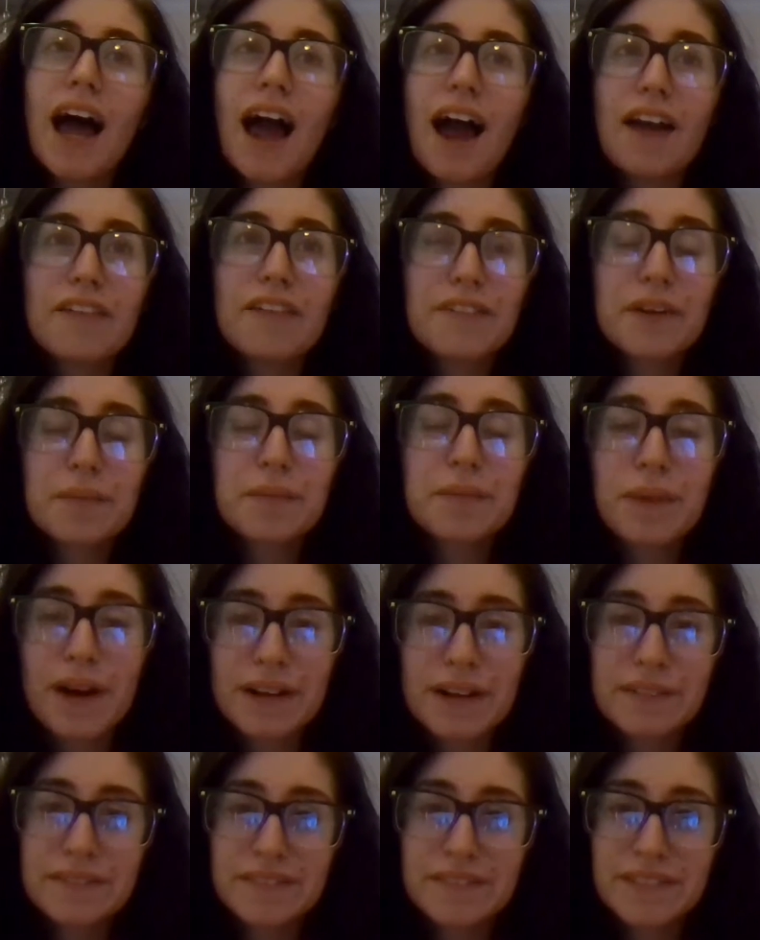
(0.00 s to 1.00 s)
every
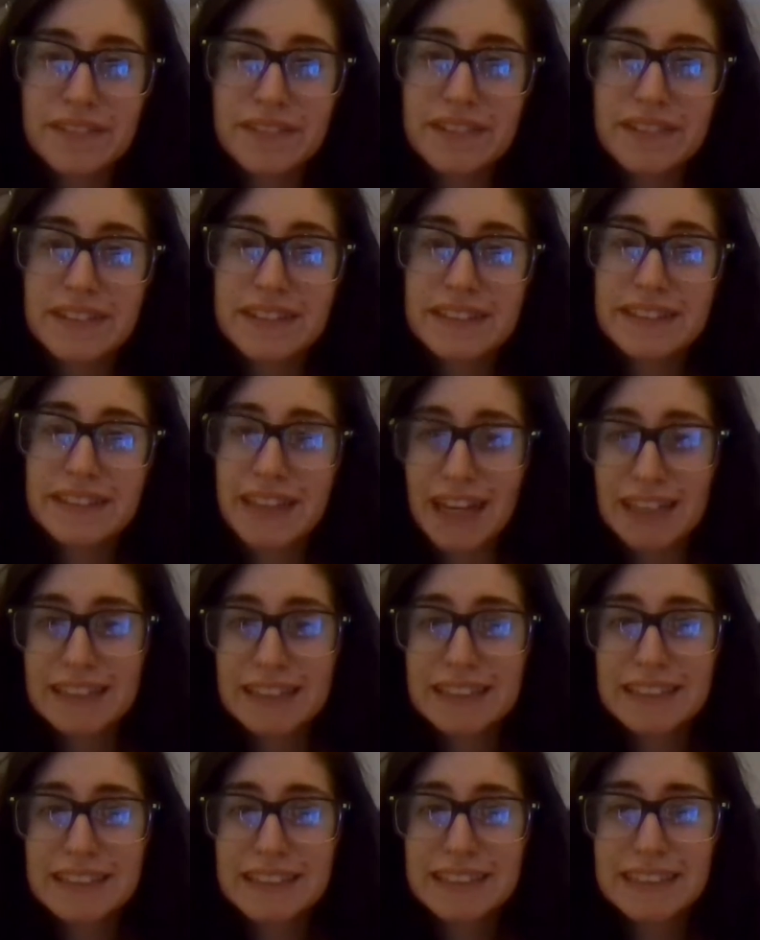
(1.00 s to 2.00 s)
part of
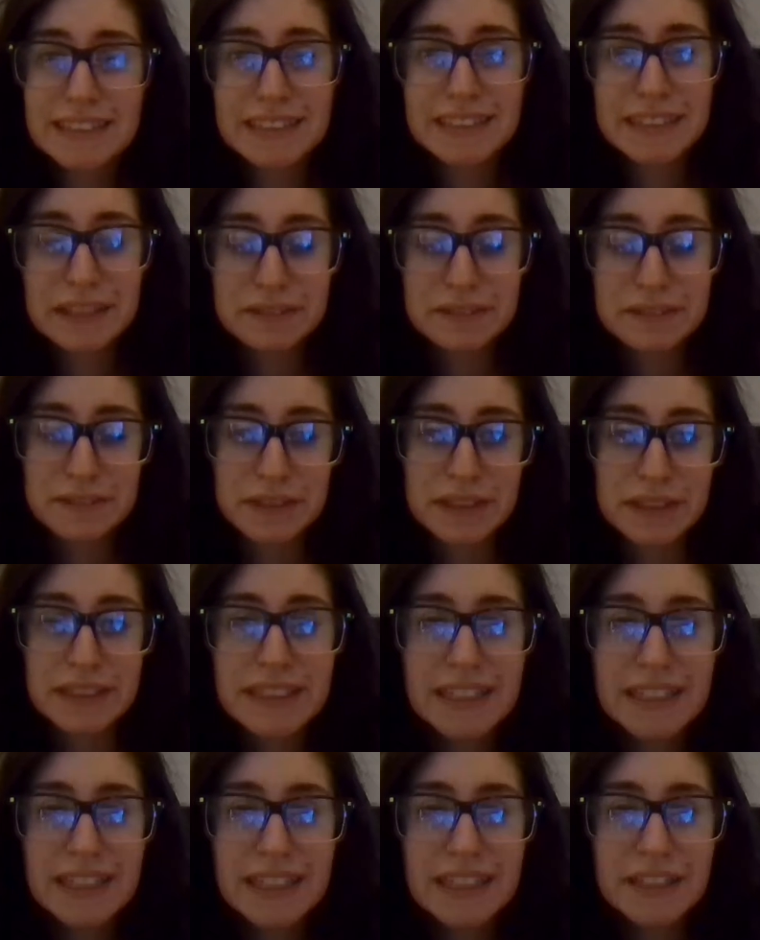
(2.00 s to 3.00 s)
Texas is different.